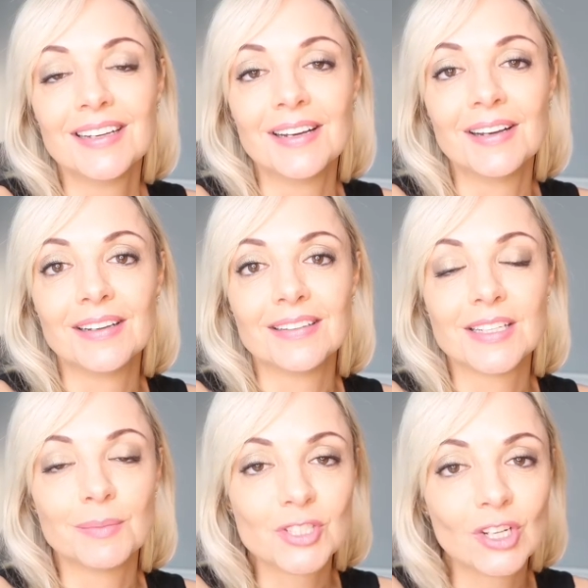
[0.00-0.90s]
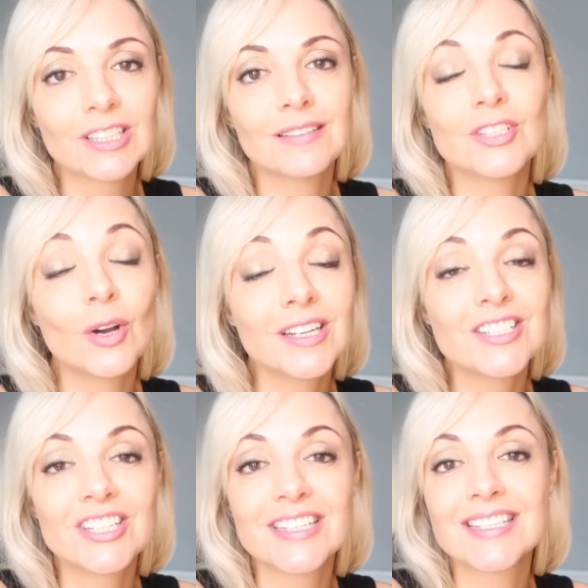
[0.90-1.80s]

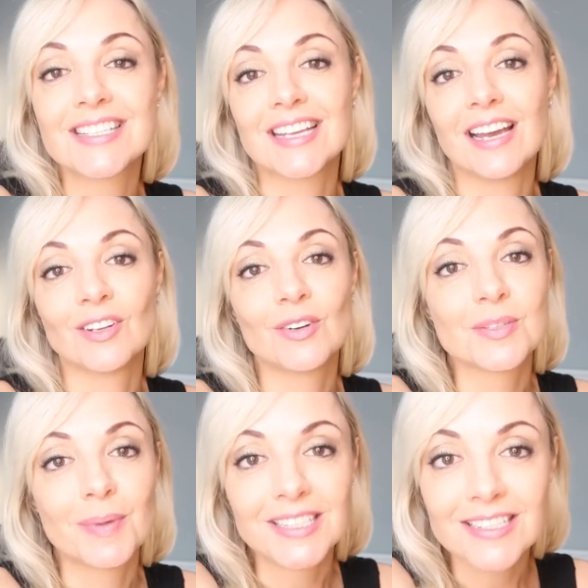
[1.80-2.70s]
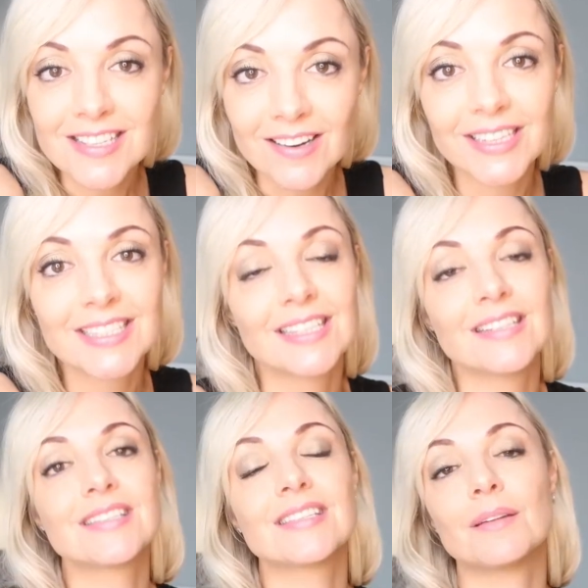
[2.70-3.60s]
dermatologists and cosmetic
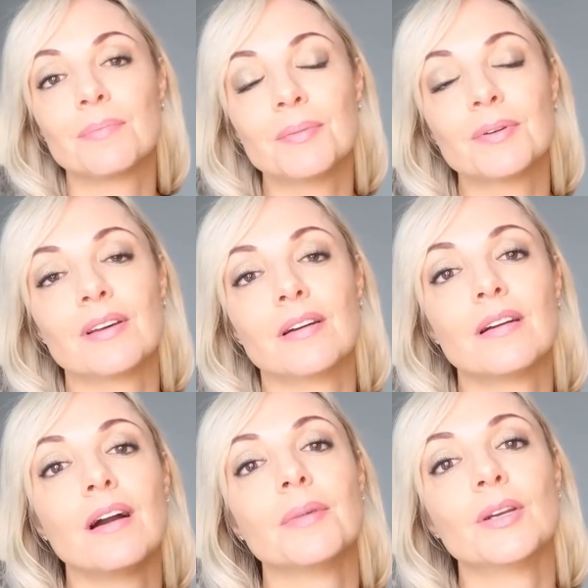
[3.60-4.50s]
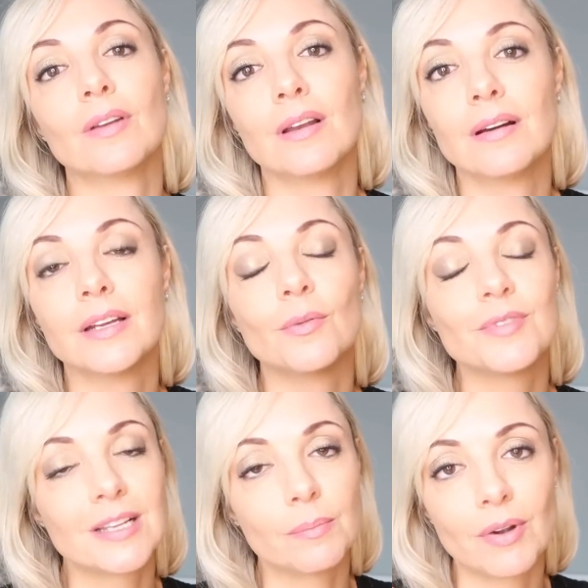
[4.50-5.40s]
scientists and people that are coming online,
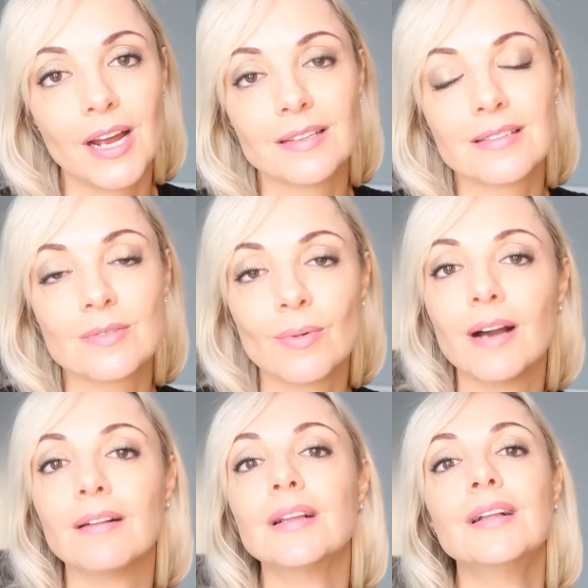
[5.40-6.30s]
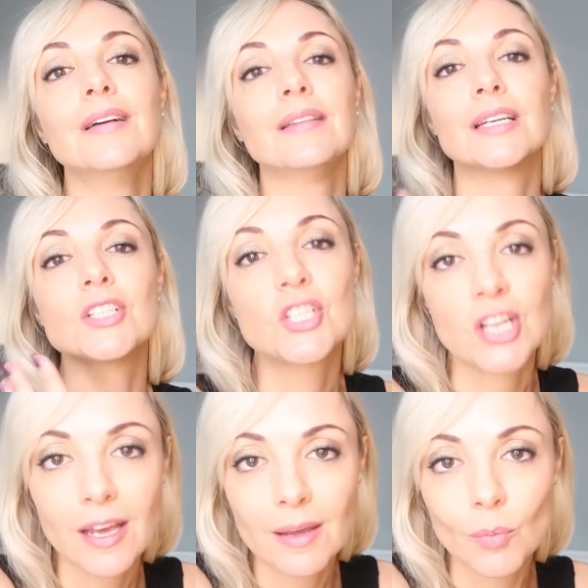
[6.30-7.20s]
obviously brands as well, that
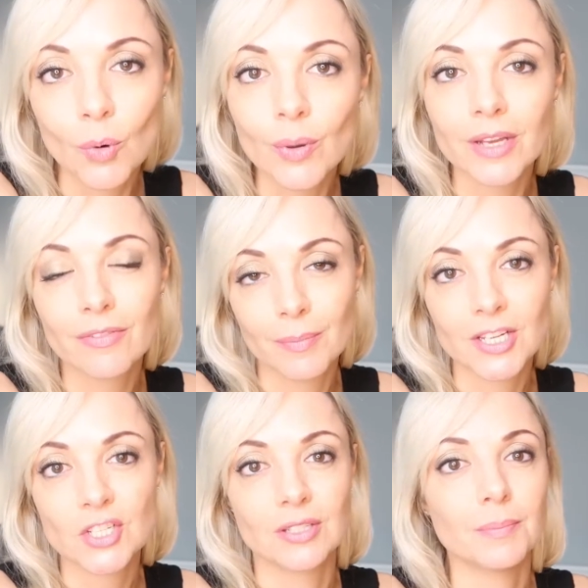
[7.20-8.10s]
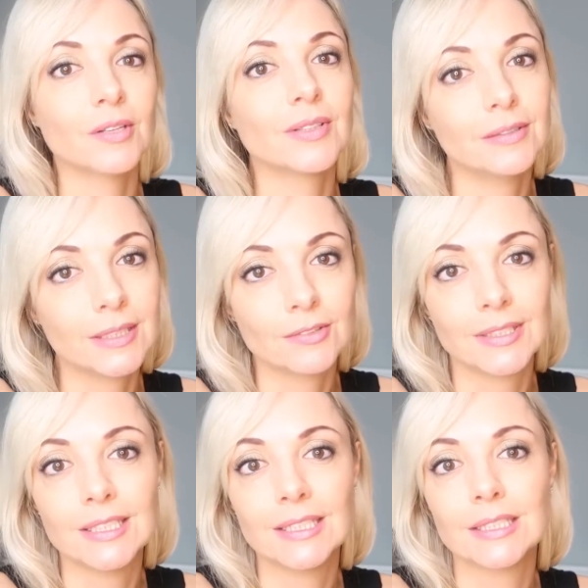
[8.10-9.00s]
share more information about their
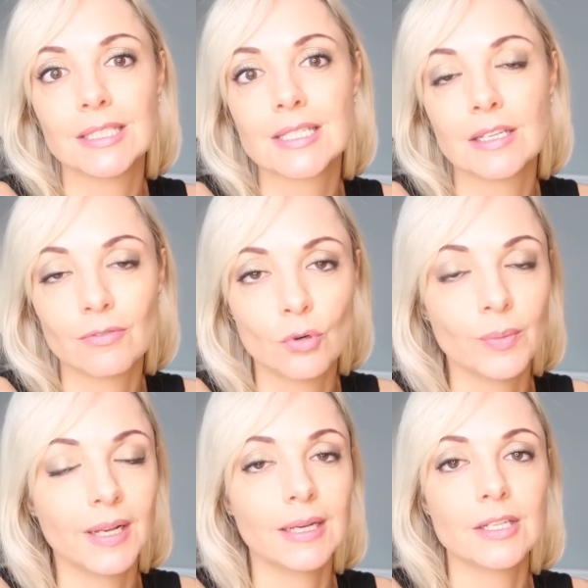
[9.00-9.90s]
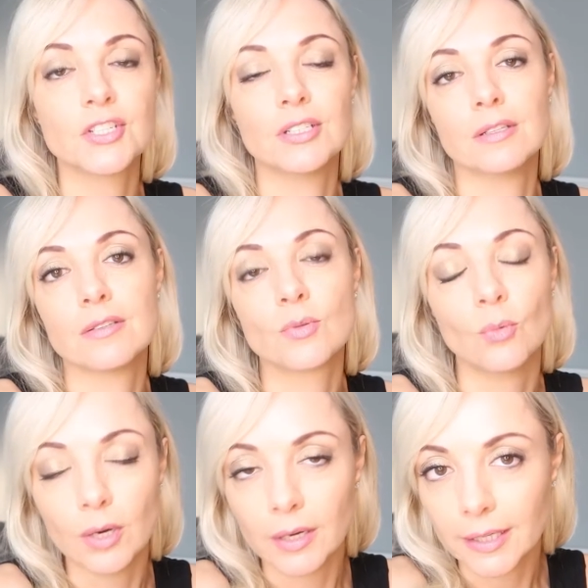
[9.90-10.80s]
ingredients, their formulations,
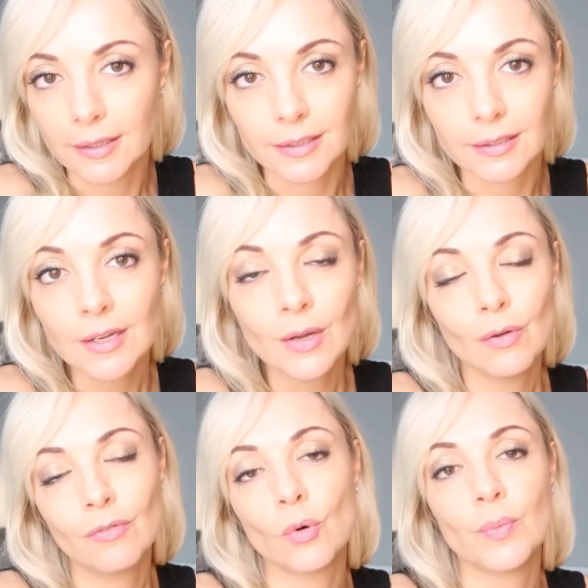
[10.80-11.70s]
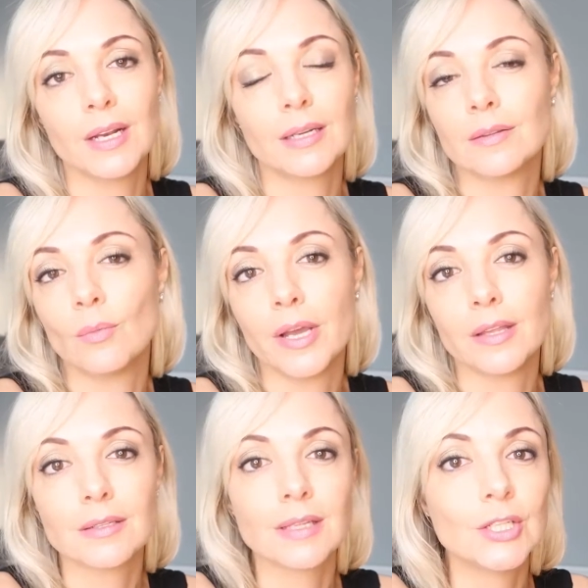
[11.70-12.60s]
why they formulate the way
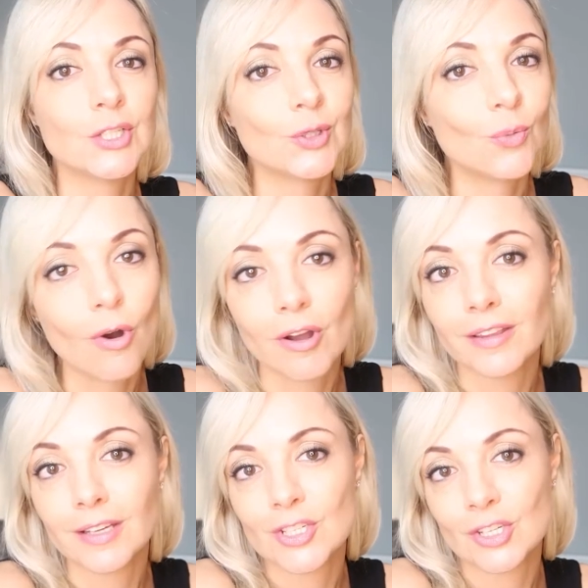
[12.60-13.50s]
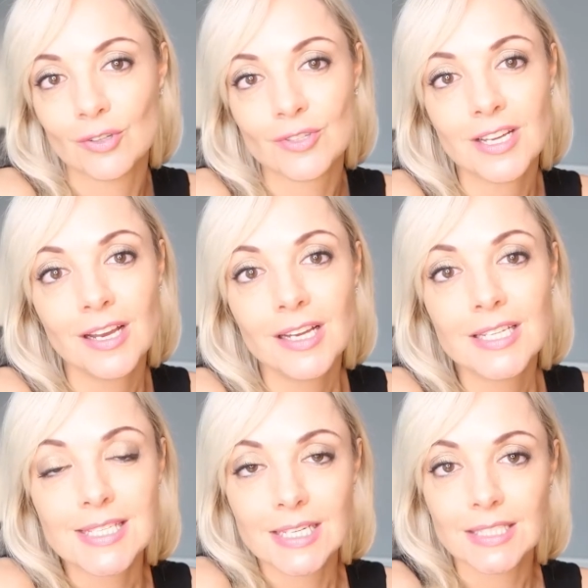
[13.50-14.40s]
that they do, why they choose
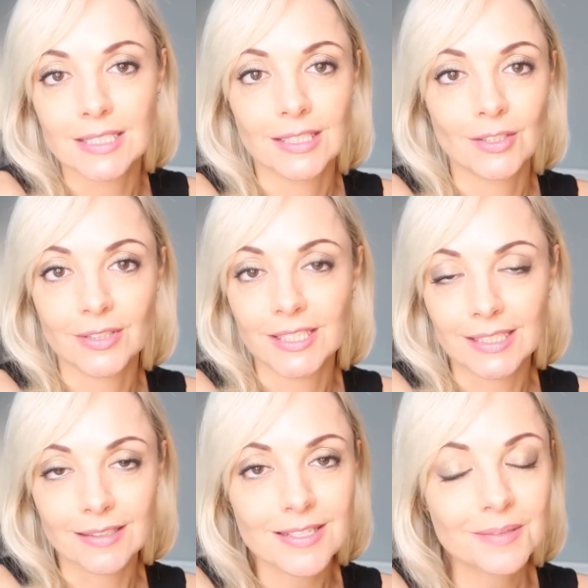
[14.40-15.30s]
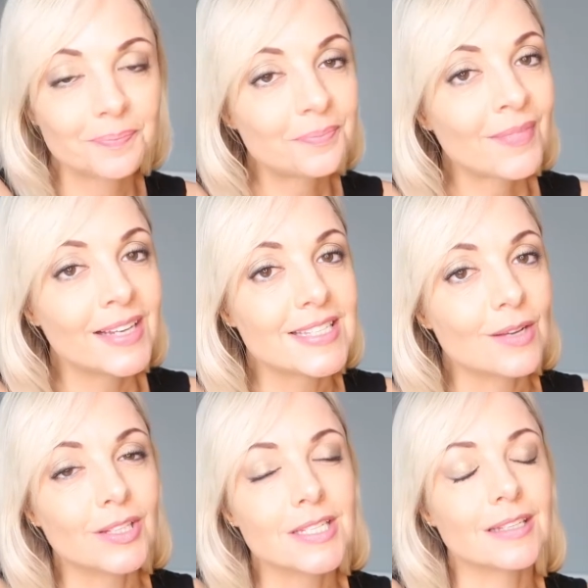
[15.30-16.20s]
certain ingredients.
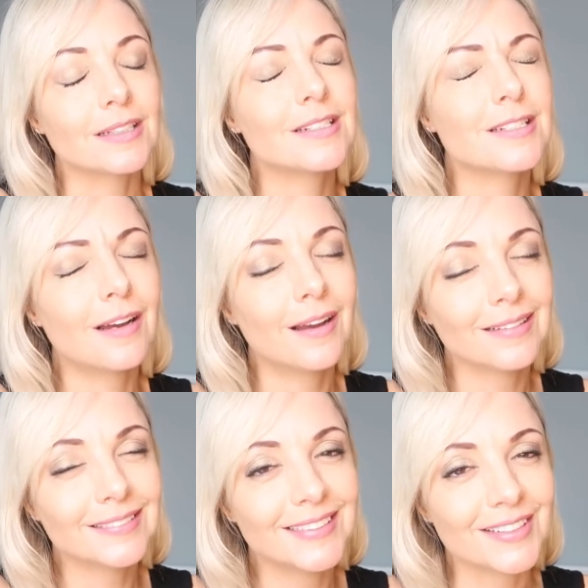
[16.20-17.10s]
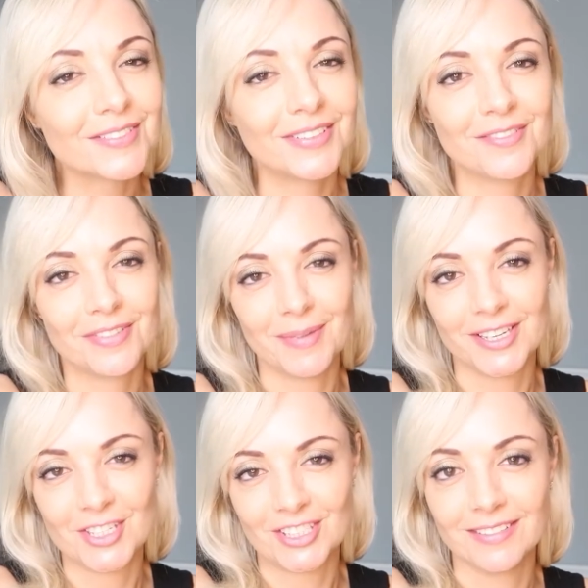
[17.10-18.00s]
So there's a ton of
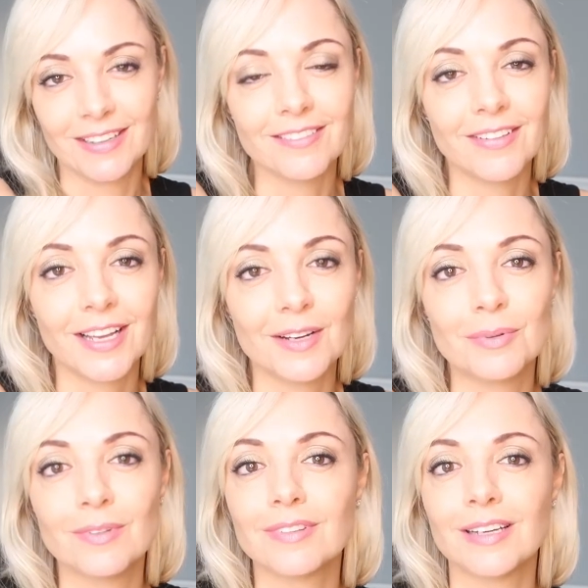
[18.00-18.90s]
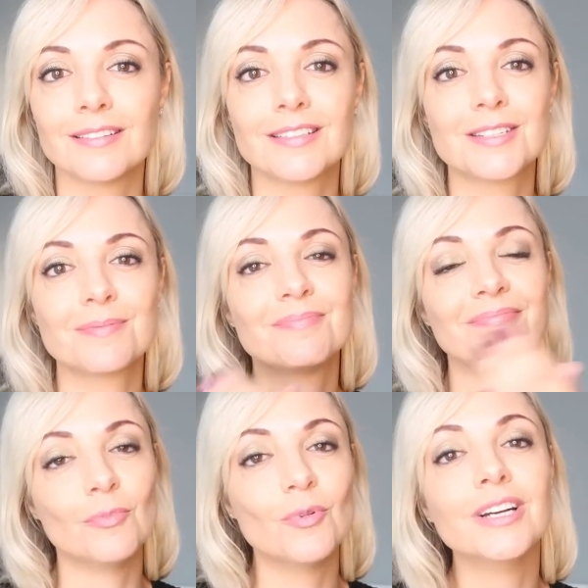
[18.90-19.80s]
information available that
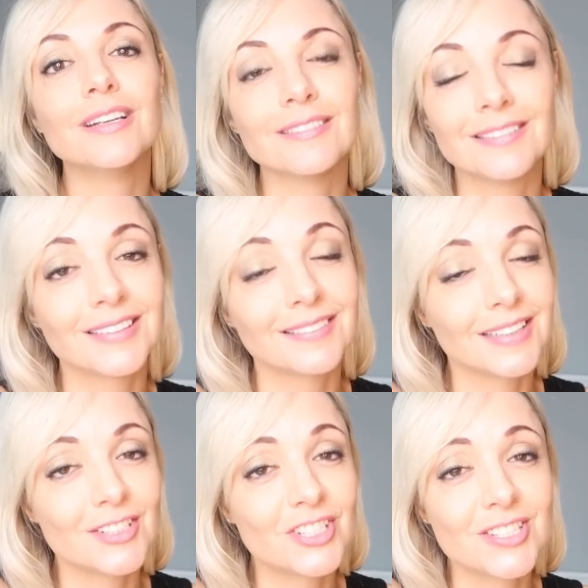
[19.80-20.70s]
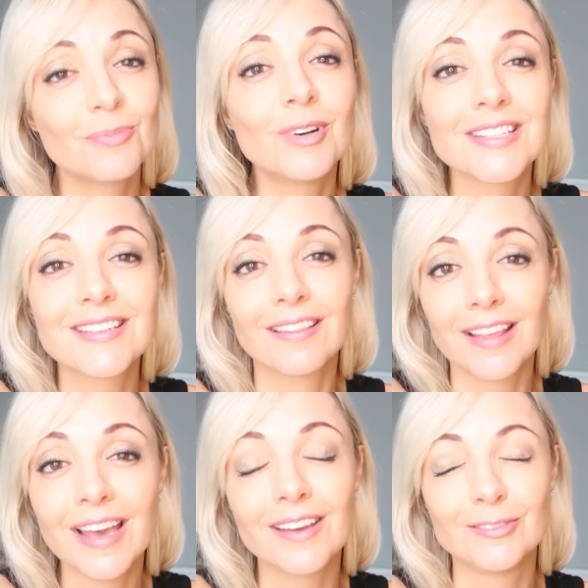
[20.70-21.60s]
it just wasn't
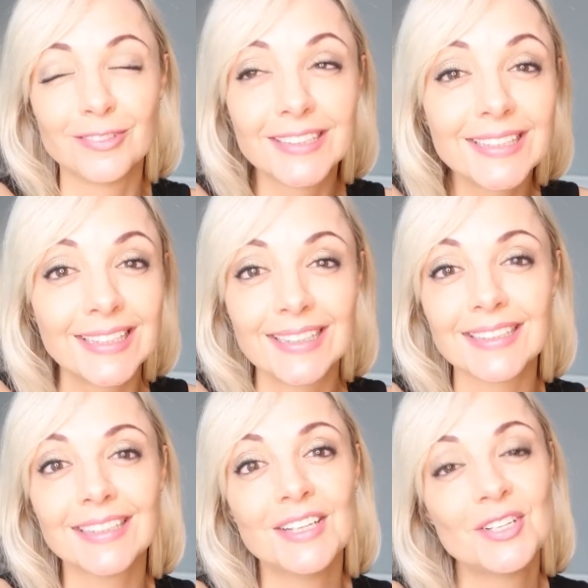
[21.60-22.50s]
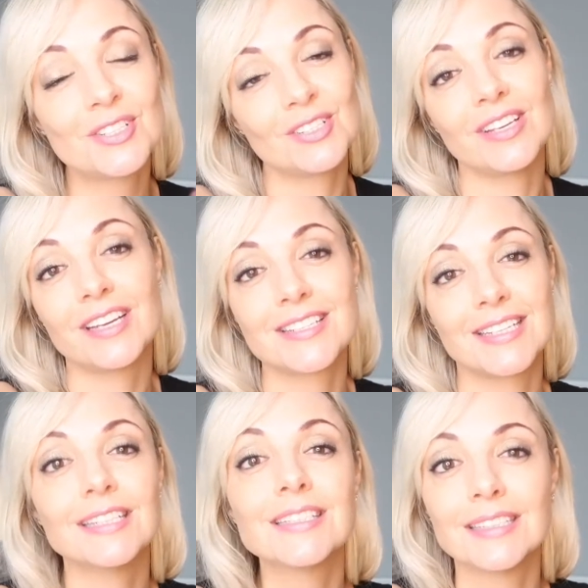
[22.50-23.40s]
there really to the
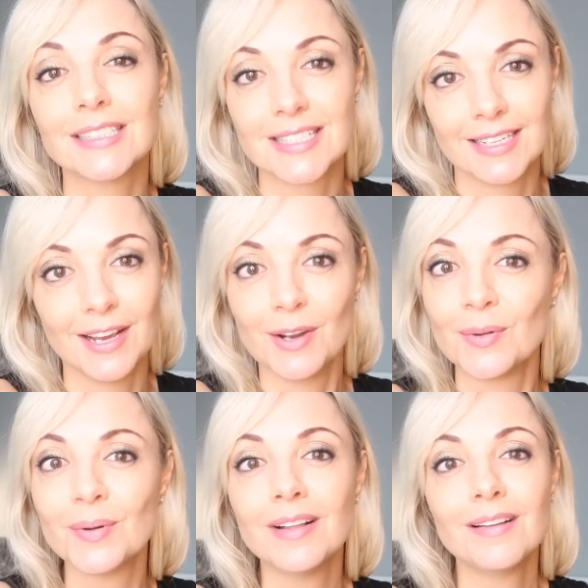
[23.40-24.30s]
extent it is now